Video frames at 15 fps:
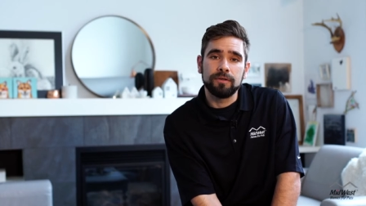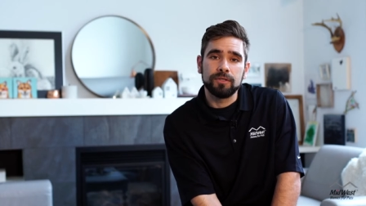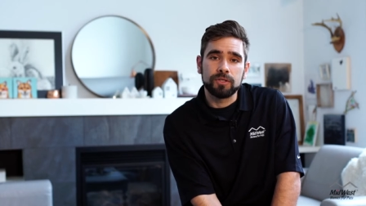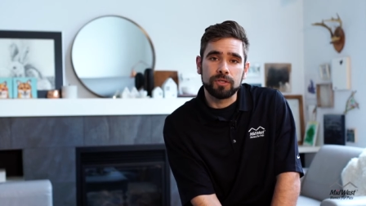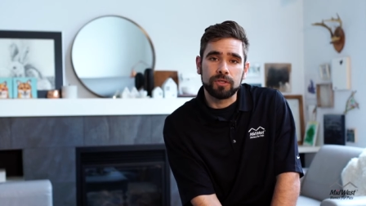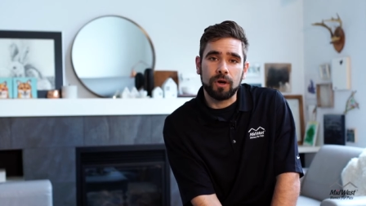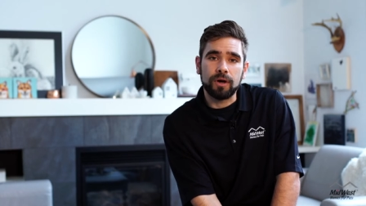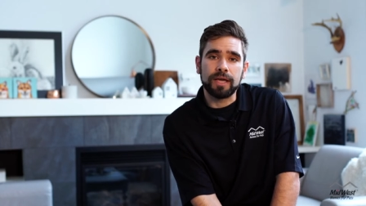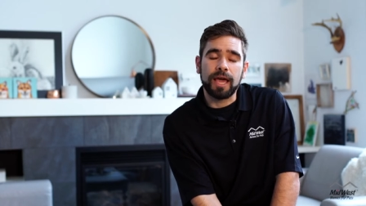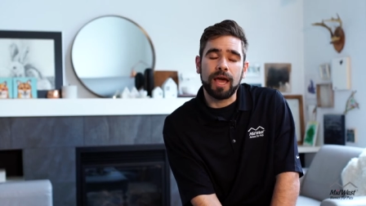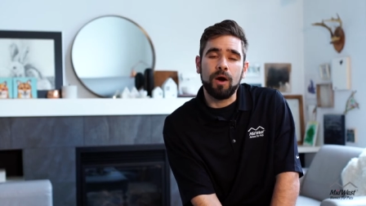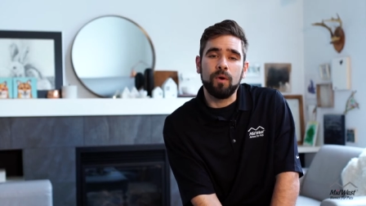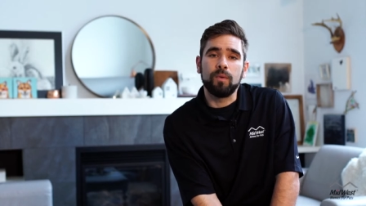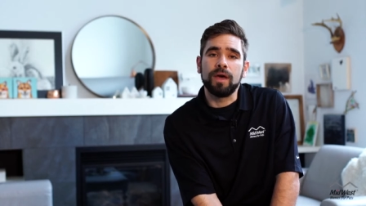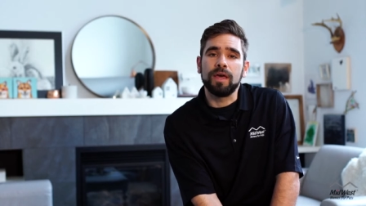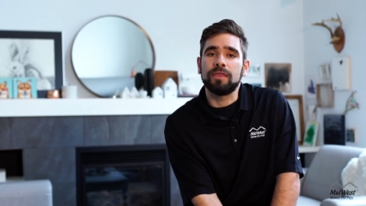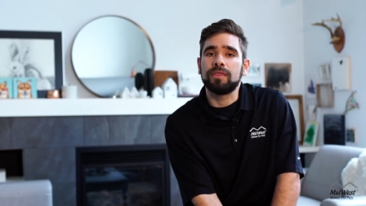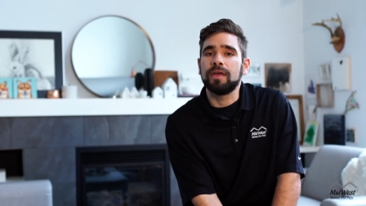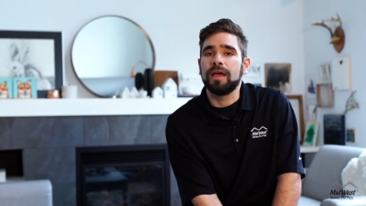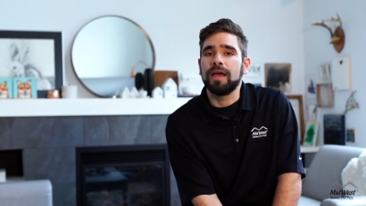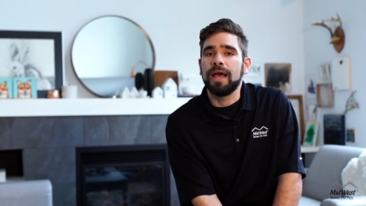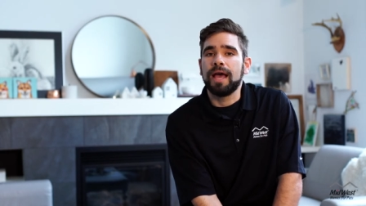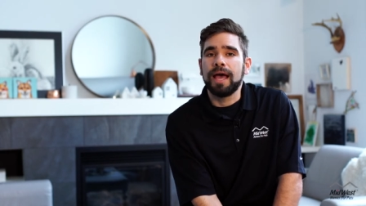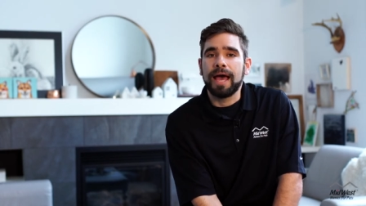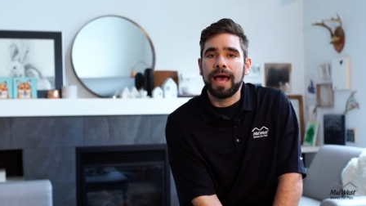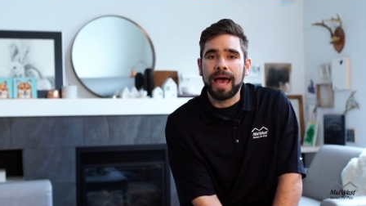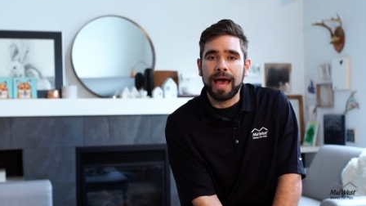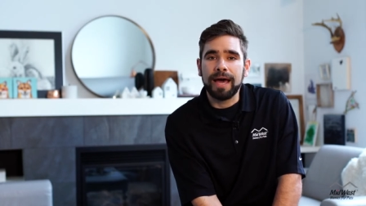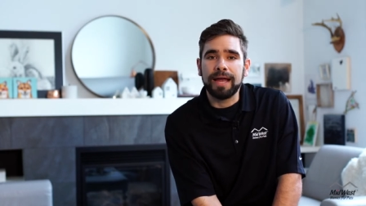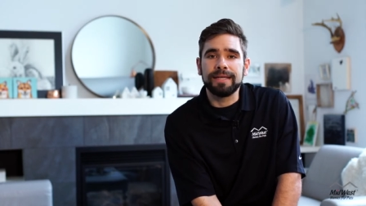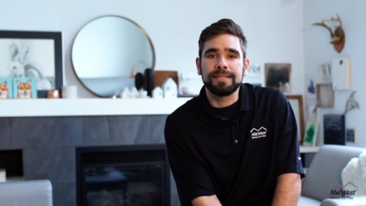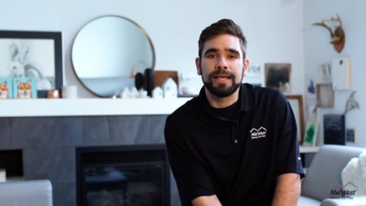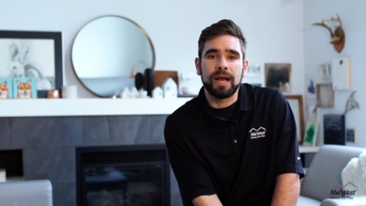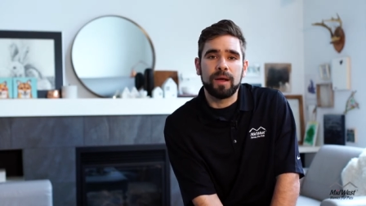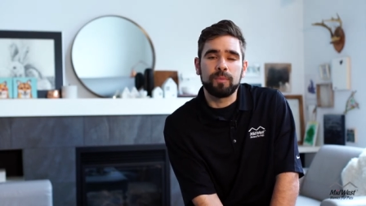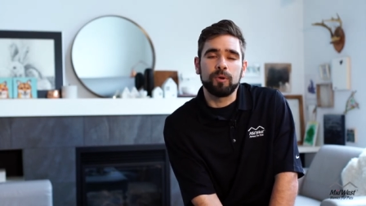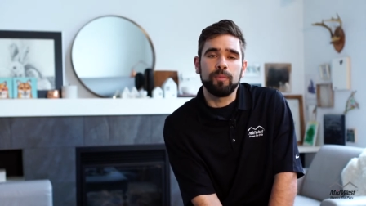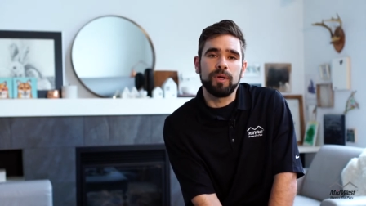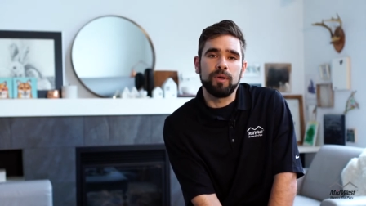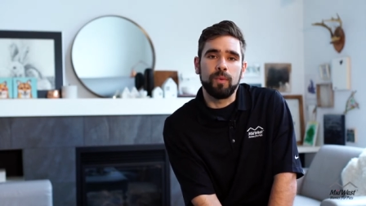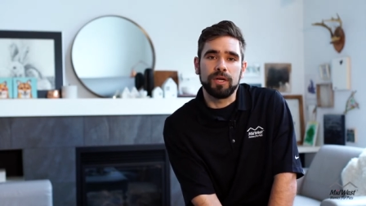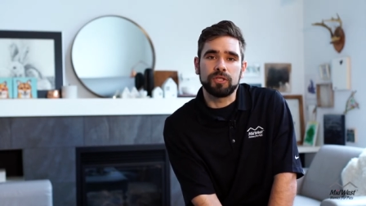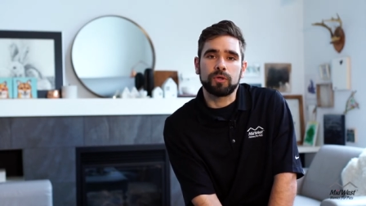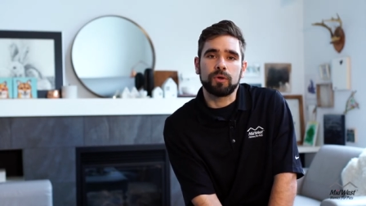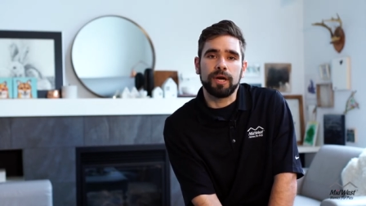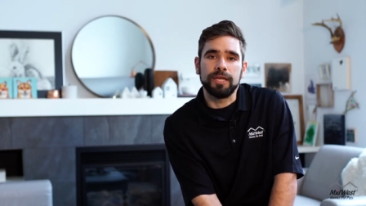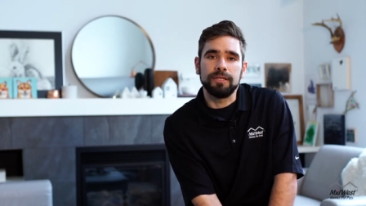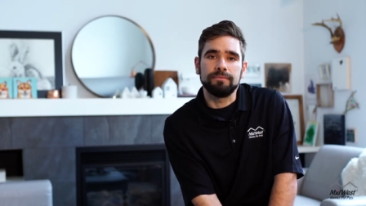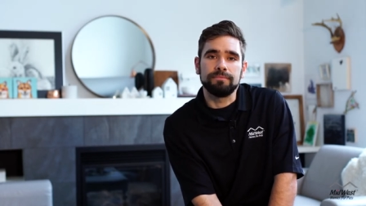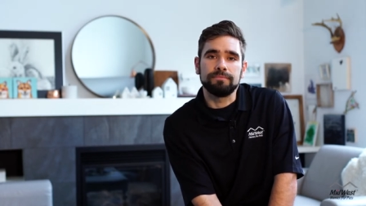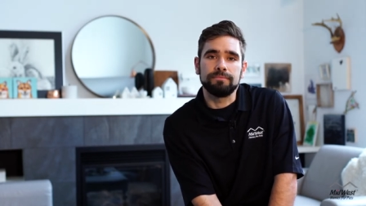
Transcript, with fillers: Starting out with how to set up your Midwest crate.